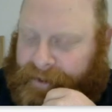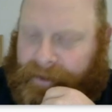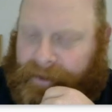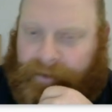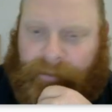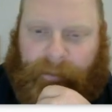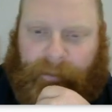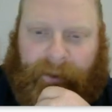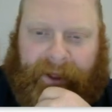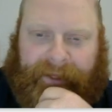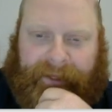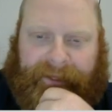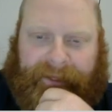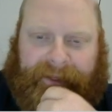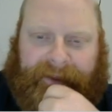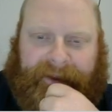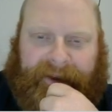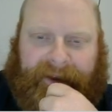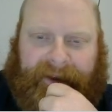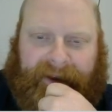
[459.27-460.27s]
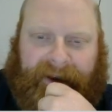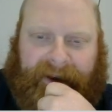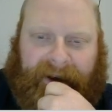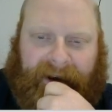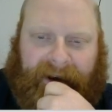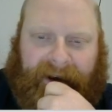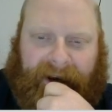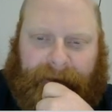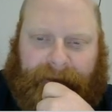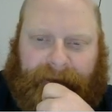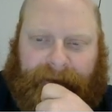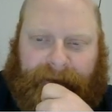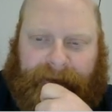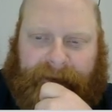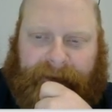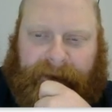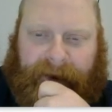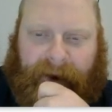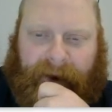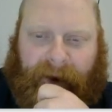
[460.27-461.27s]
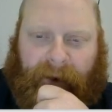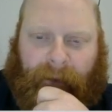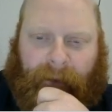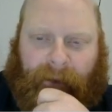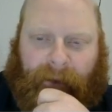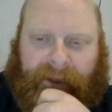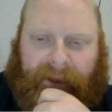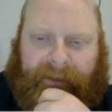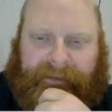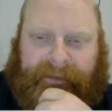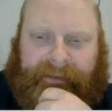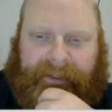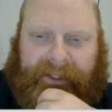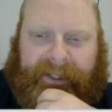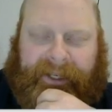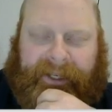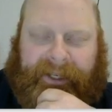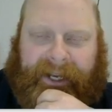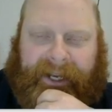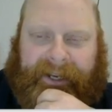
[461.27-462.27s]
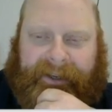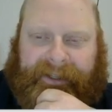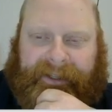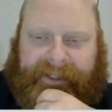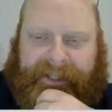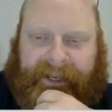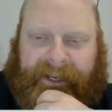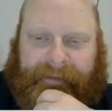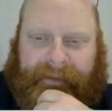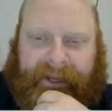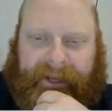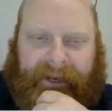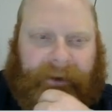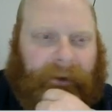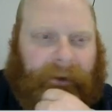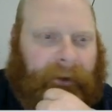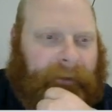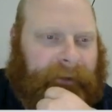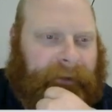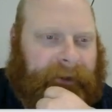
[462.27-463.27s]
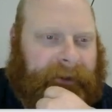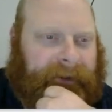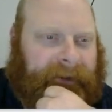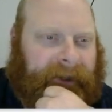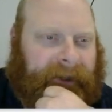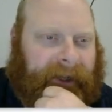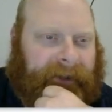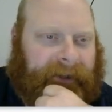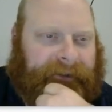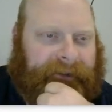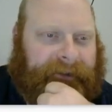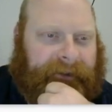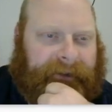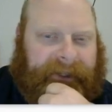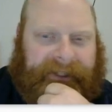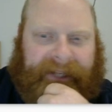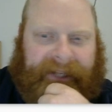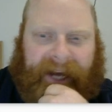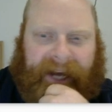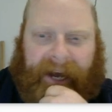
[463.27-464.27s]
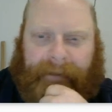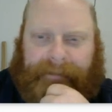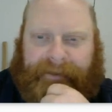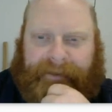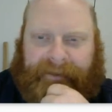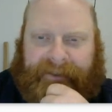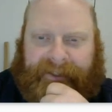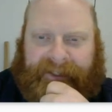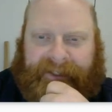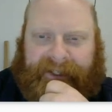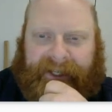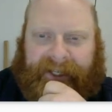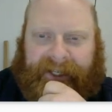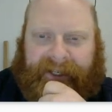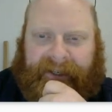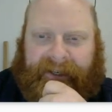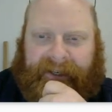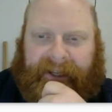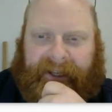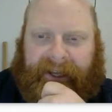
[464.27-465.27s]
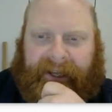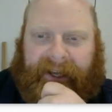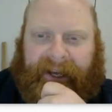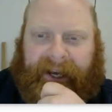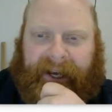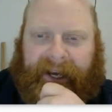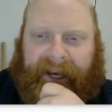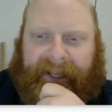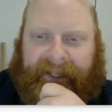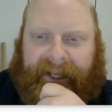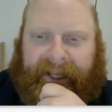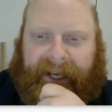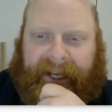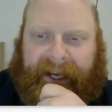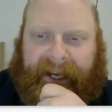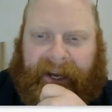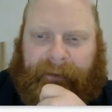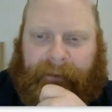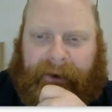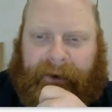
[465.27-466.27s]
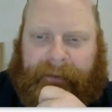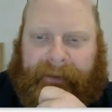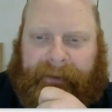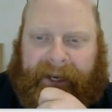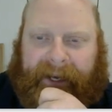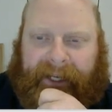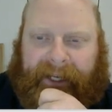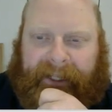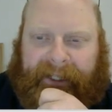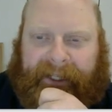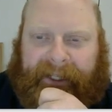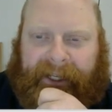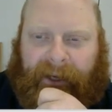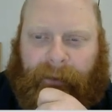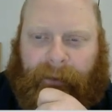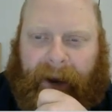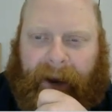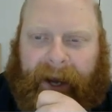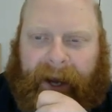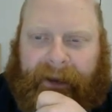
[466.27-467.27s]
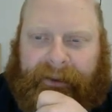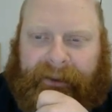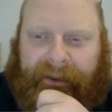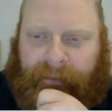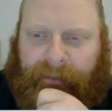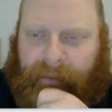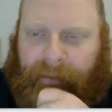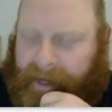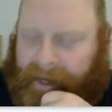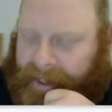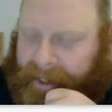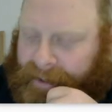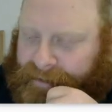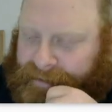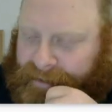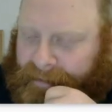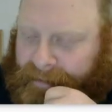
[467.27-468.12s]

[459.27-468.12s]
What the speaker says: width hole. And you can see it made it oval. I'll actually go to top so you can see it. And then I want to make it a little wider than 1 inch. So I'm